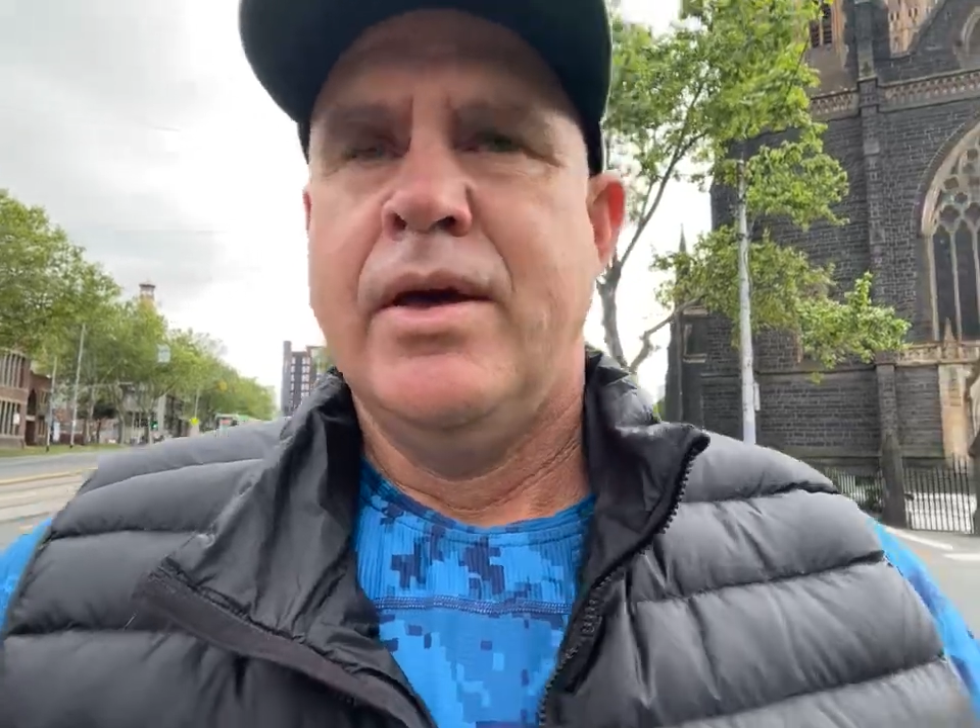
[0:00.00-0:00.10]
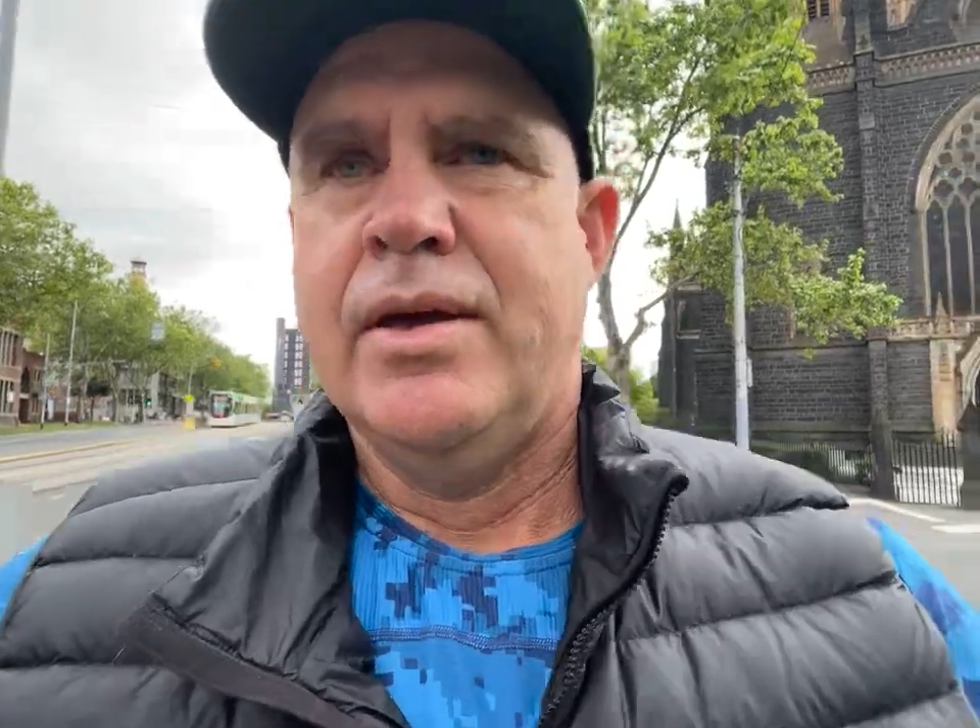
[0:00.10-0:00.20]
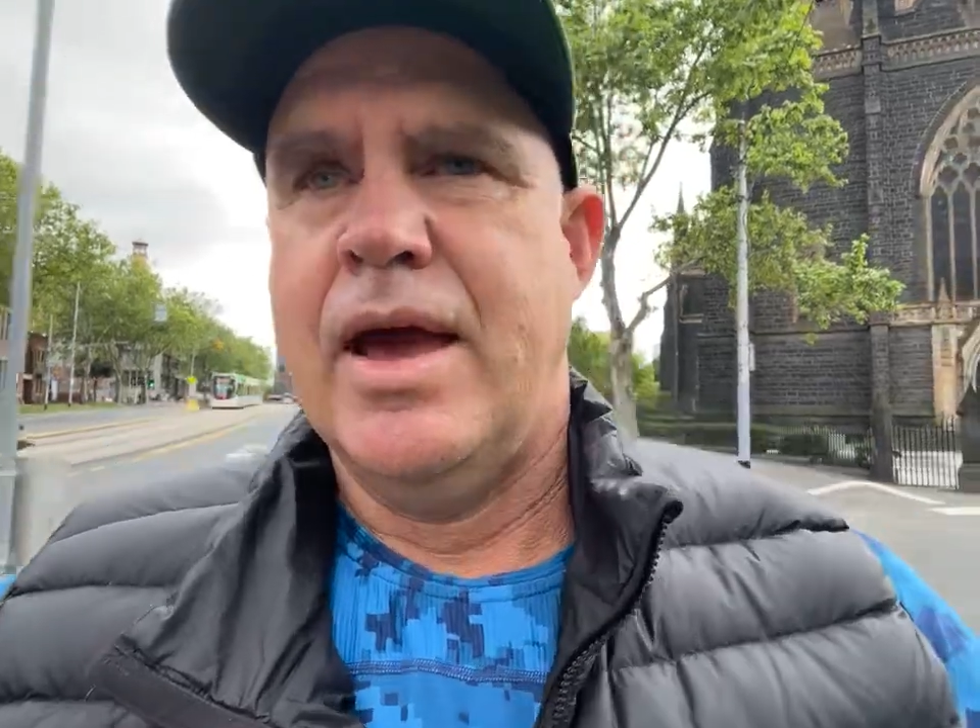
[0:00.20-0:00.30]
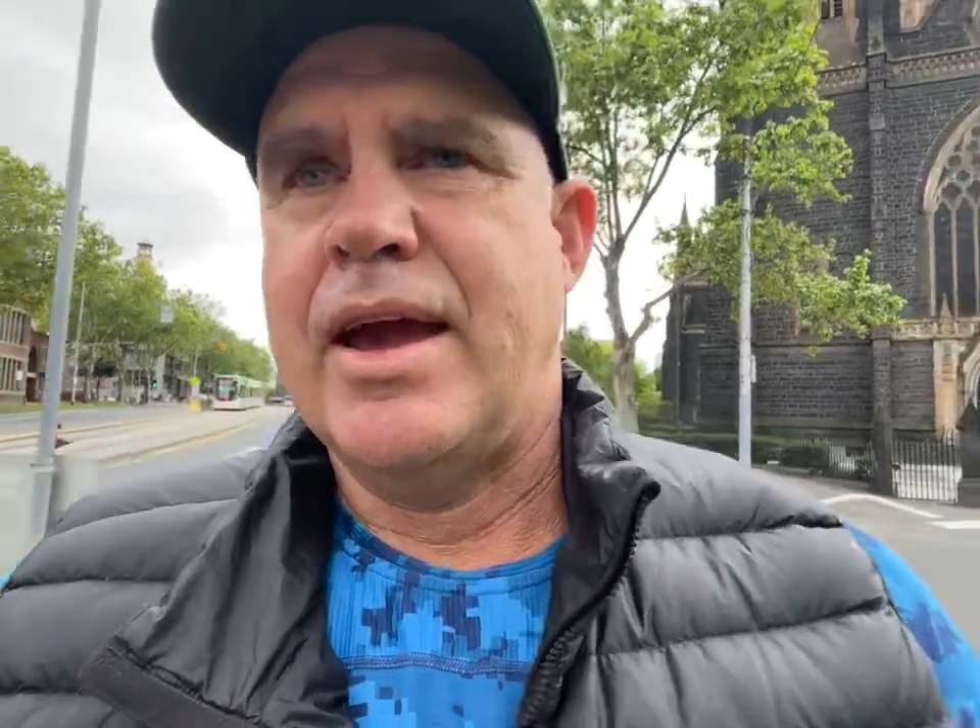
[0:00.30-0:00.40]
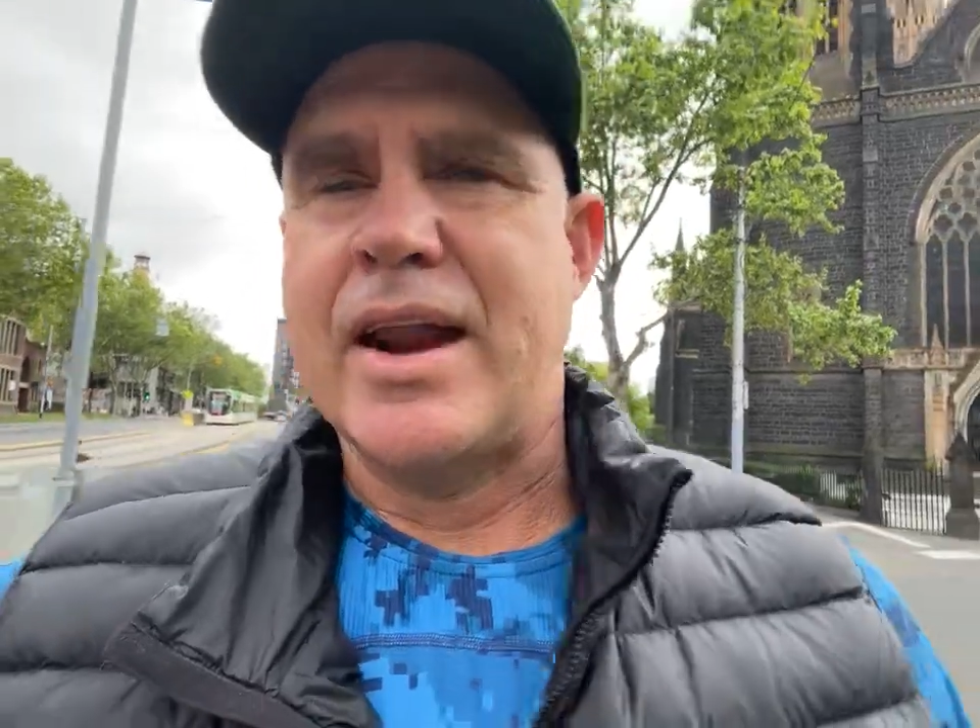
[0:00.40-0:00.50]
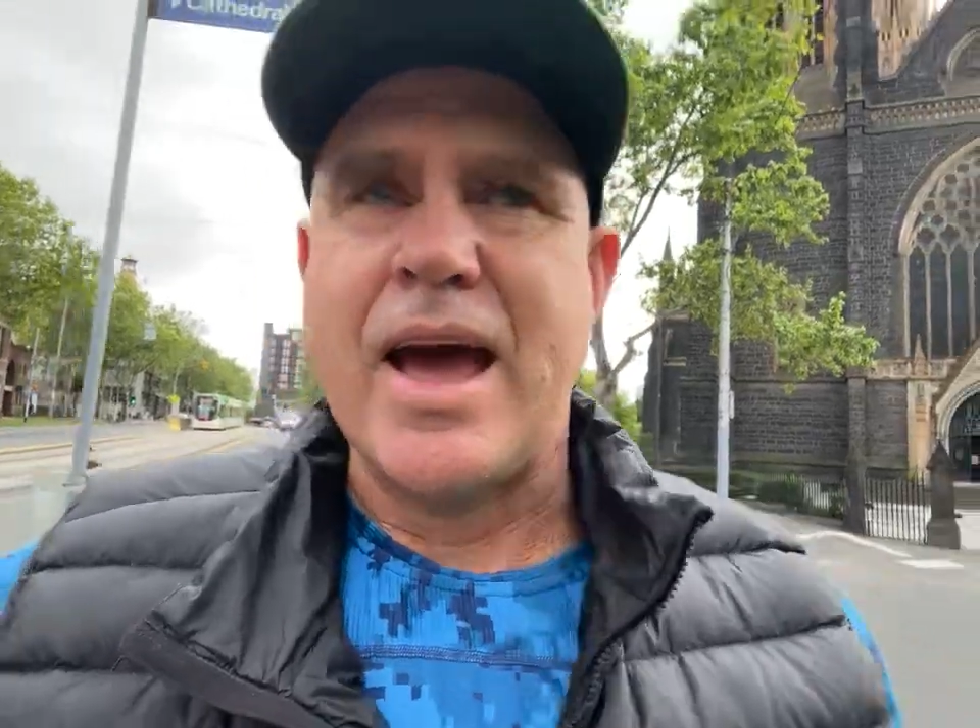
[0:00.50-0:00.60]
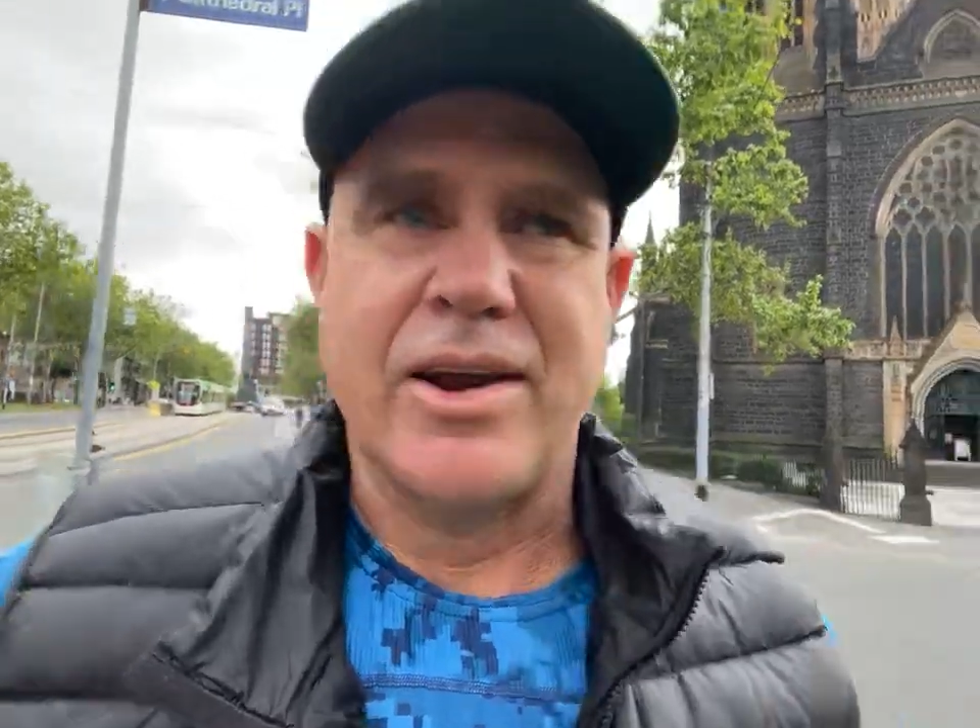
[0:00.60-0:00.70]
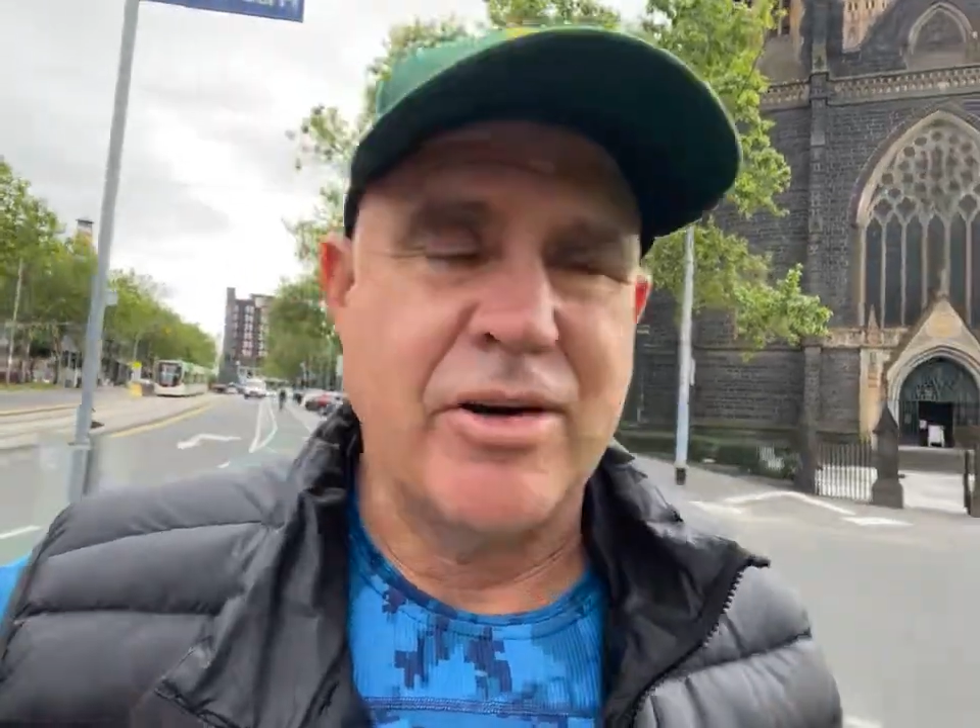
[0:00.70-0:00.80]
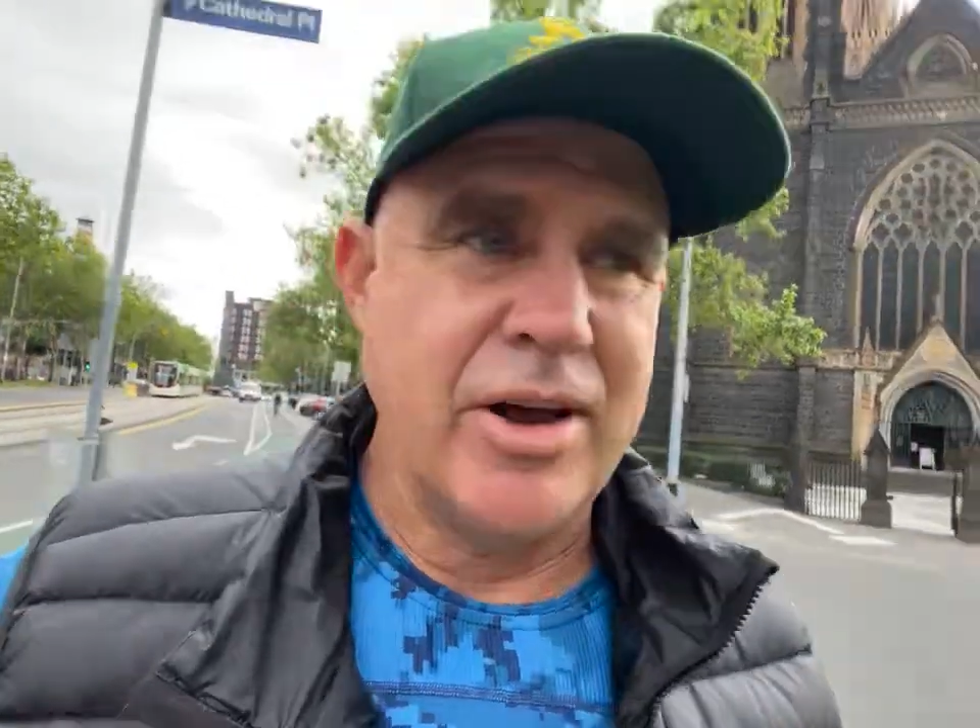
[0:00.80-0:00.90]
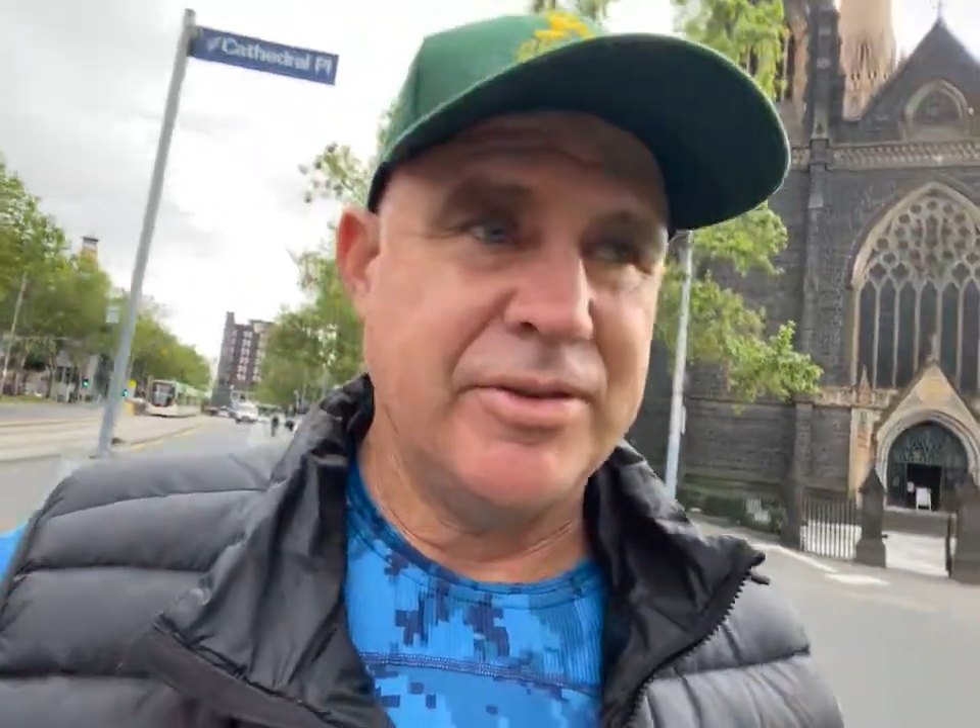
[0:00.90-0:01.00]
Yeah, g'day,
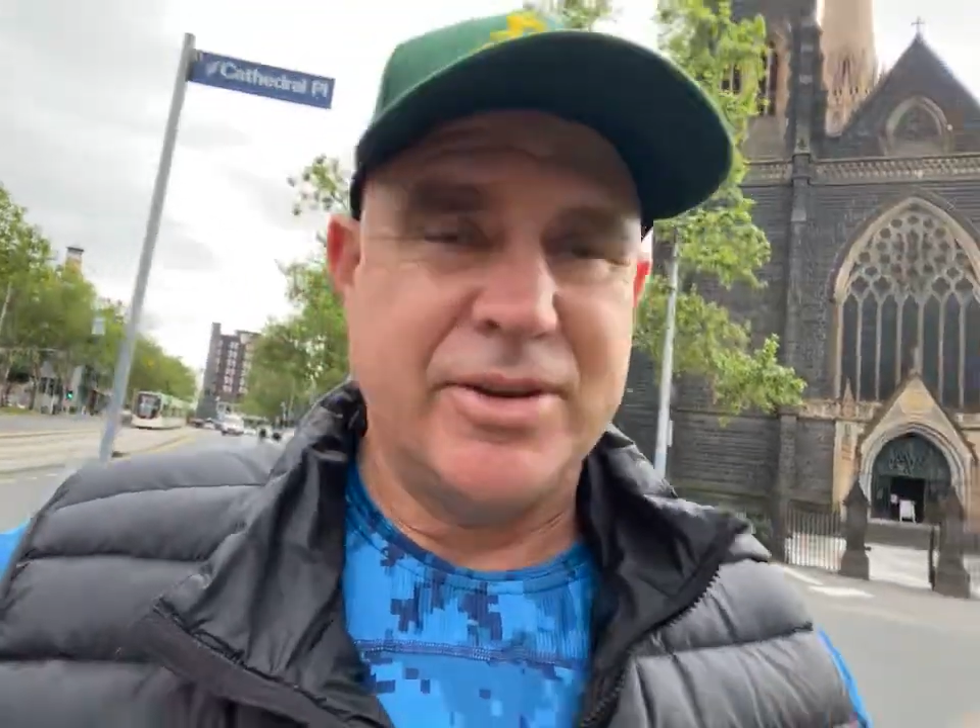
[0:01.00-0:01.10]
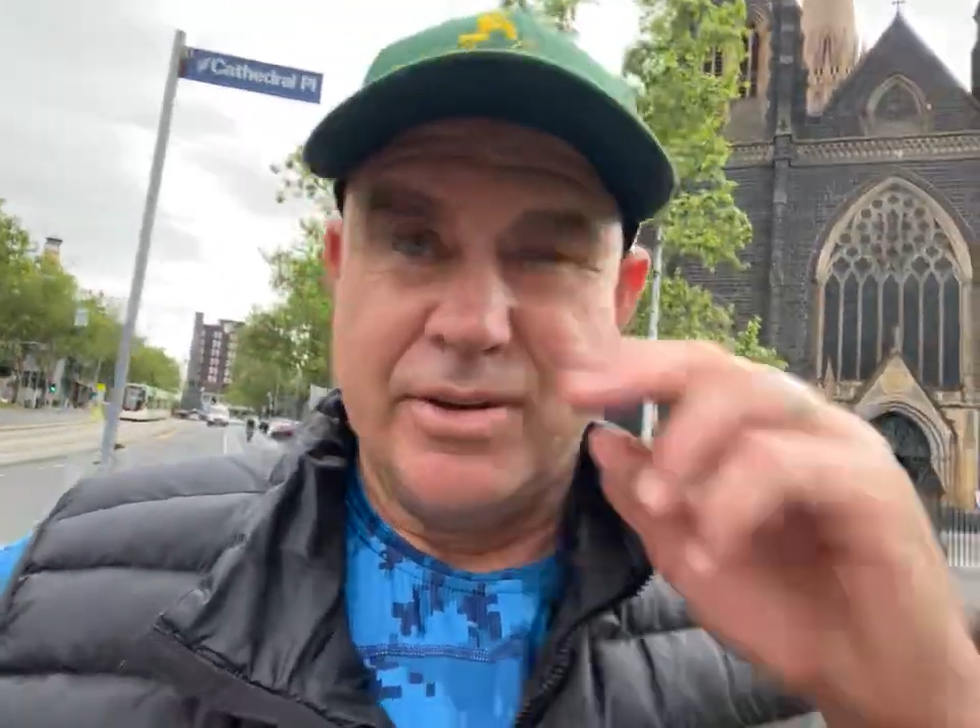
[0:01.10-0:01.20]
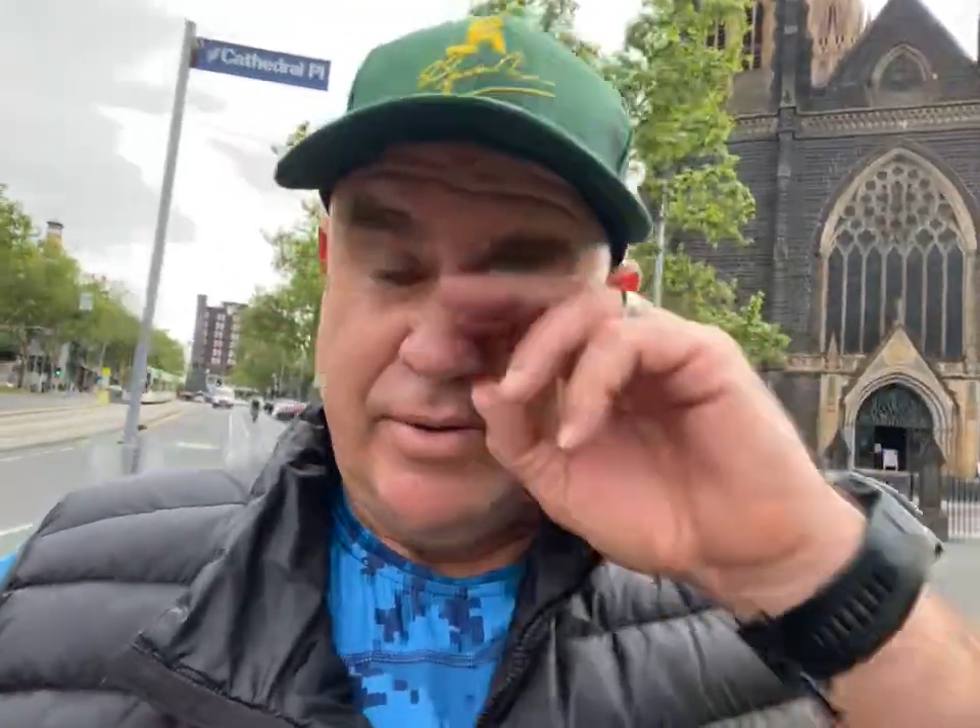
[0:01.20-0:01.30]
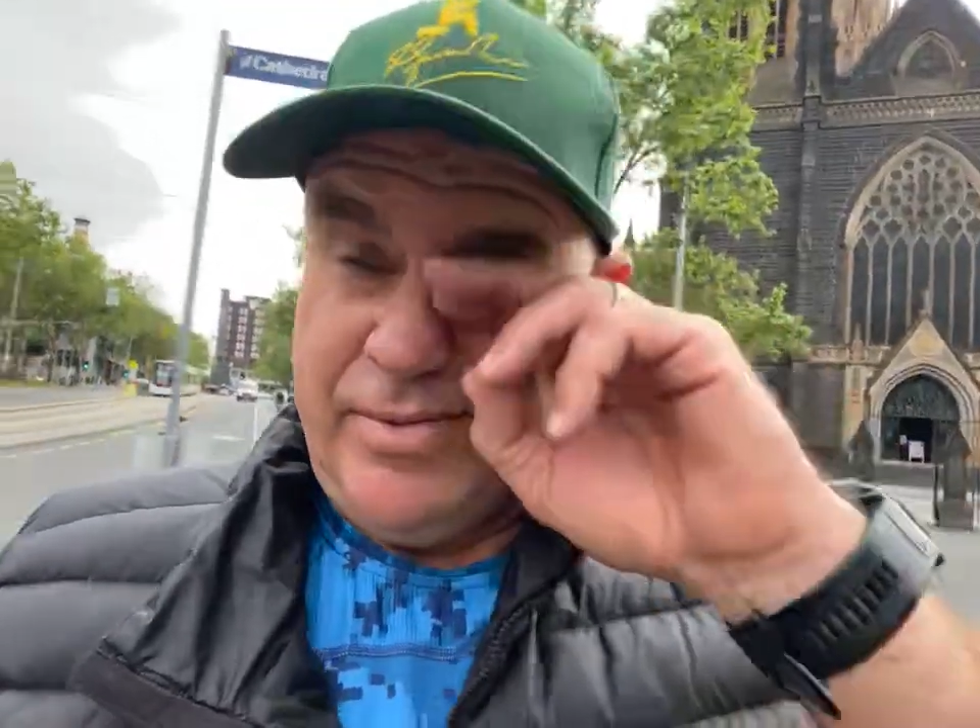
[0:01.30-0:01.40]
Creeves.